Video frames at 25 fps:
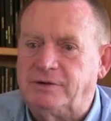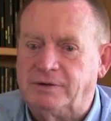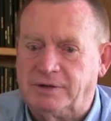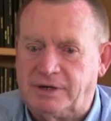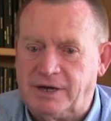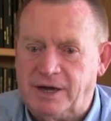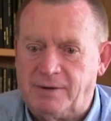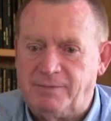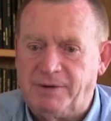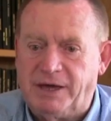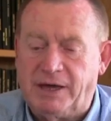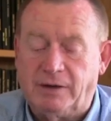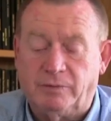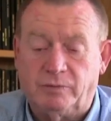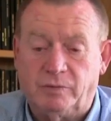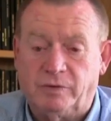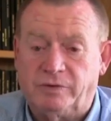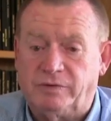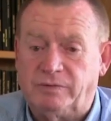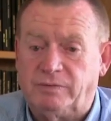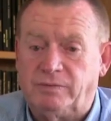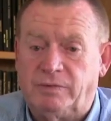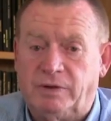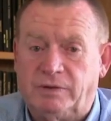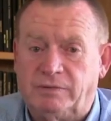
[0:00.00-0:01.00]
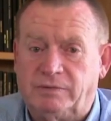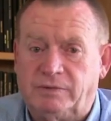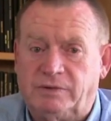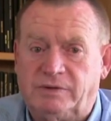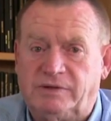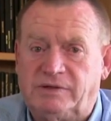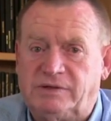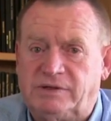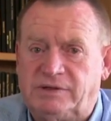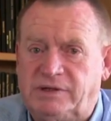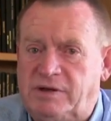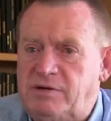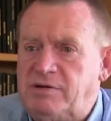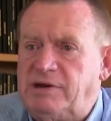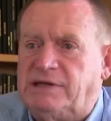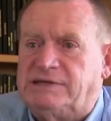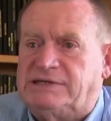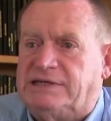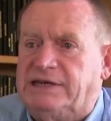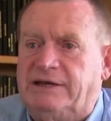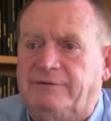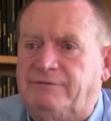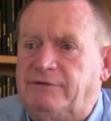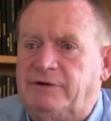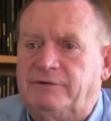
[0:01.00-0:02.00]
who are coming up with a
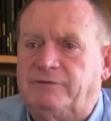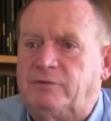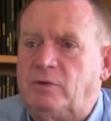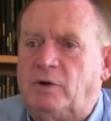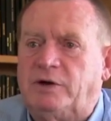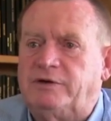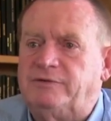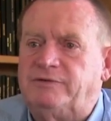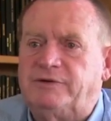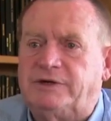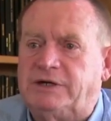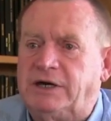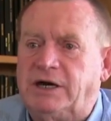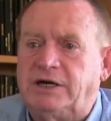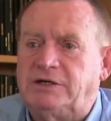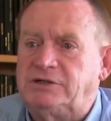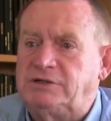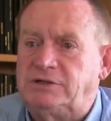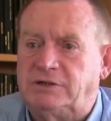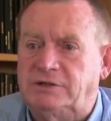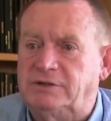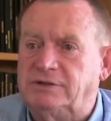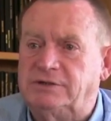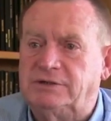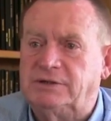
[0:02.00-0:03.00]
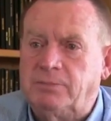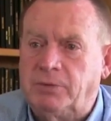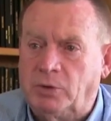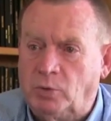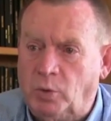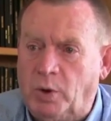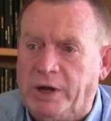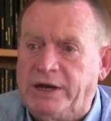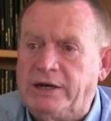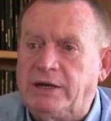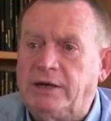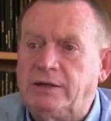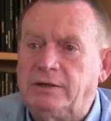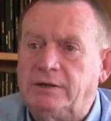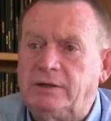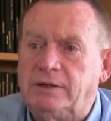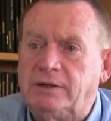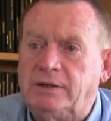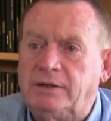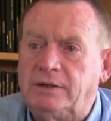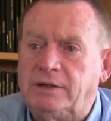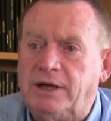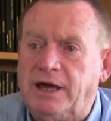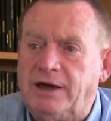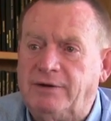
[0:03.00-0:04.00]
serious level of qualifications, but
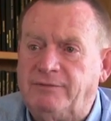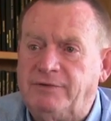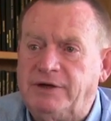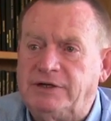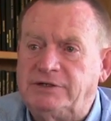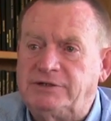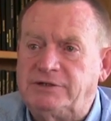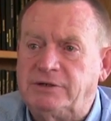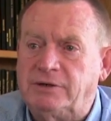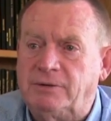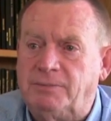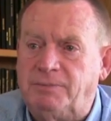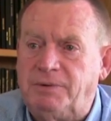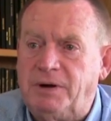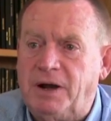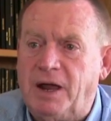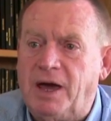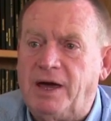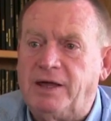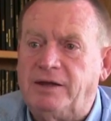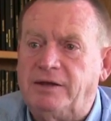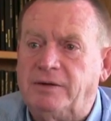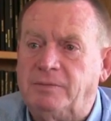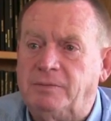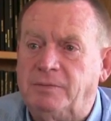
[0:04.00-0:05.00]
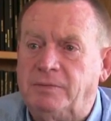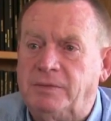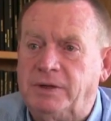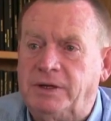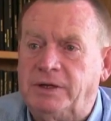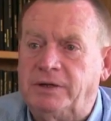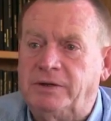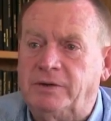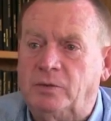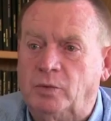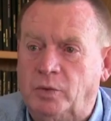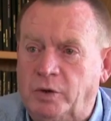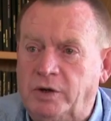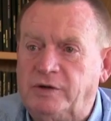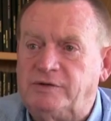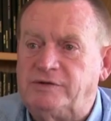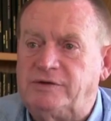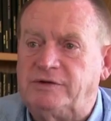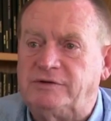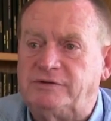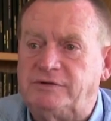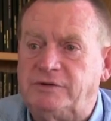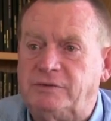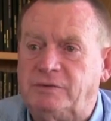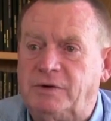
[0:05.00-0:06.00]
when having to apply them in the work
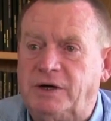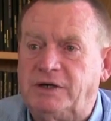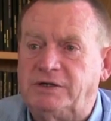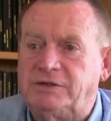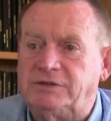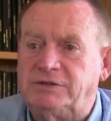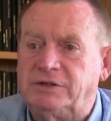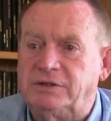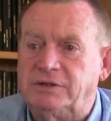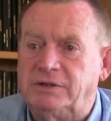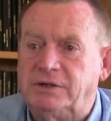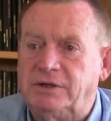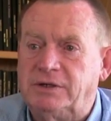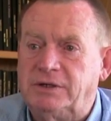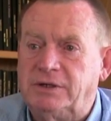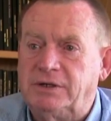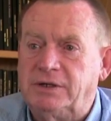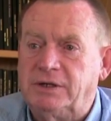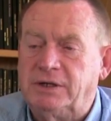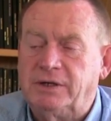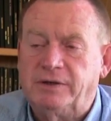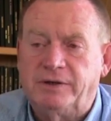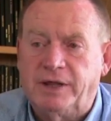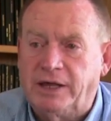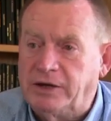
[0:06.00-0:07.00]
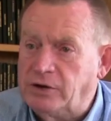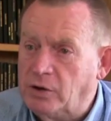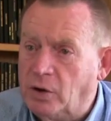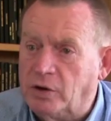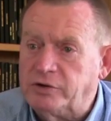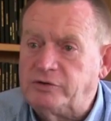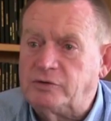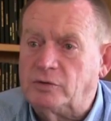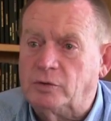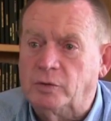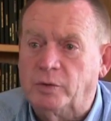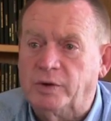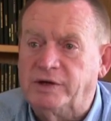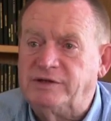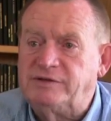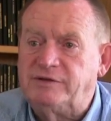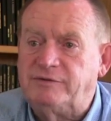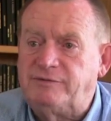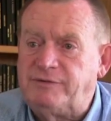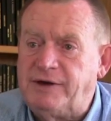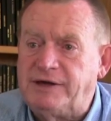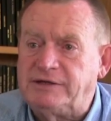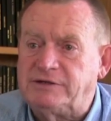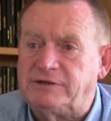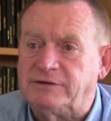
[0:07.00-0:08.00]
situation, they're not always
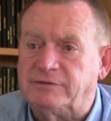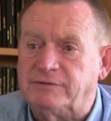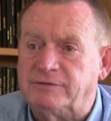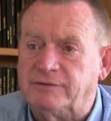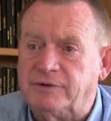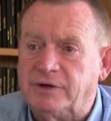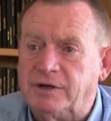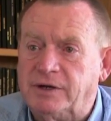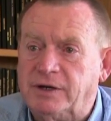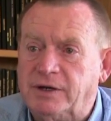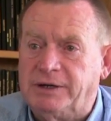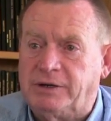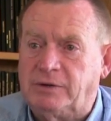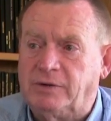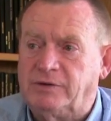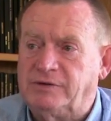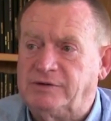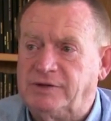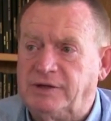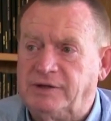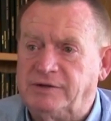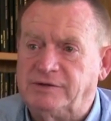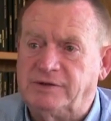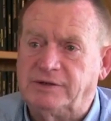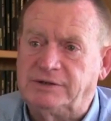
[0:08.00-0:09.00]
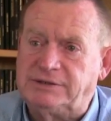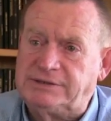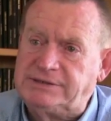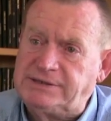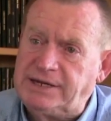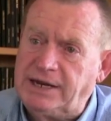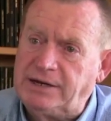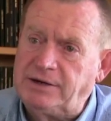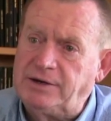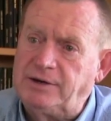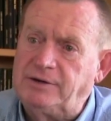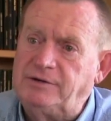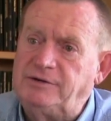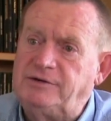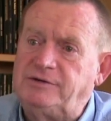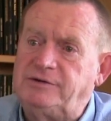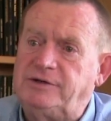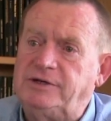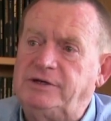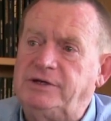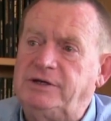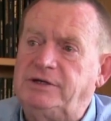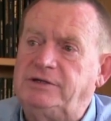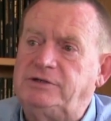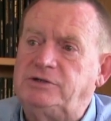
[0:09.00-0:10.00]
effective because there's a
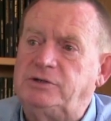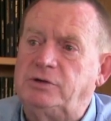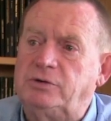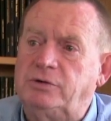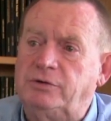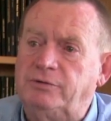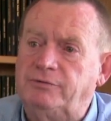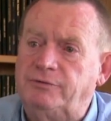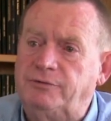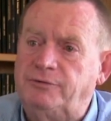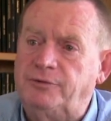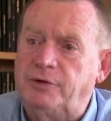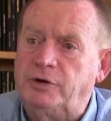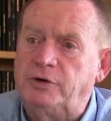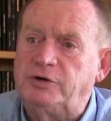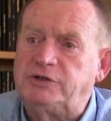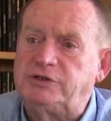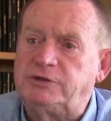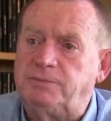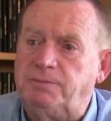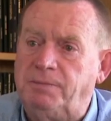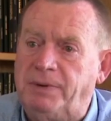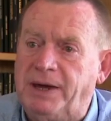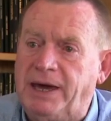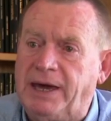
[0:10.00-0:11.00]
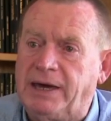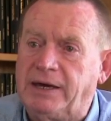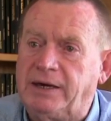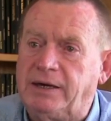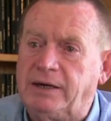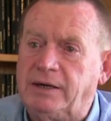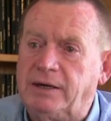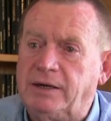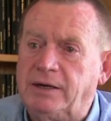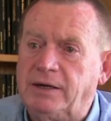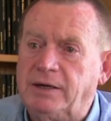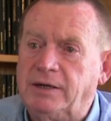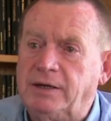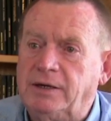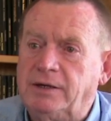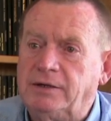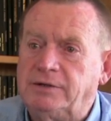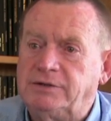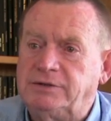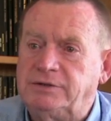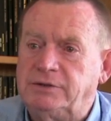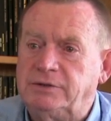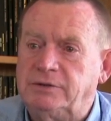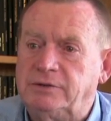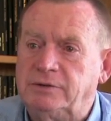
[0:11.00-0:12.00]
tendency to revert back
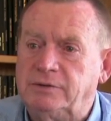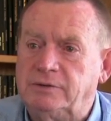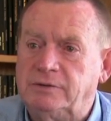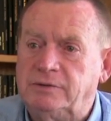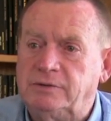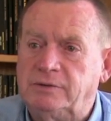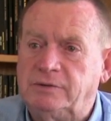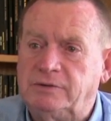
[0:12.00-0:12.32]
to,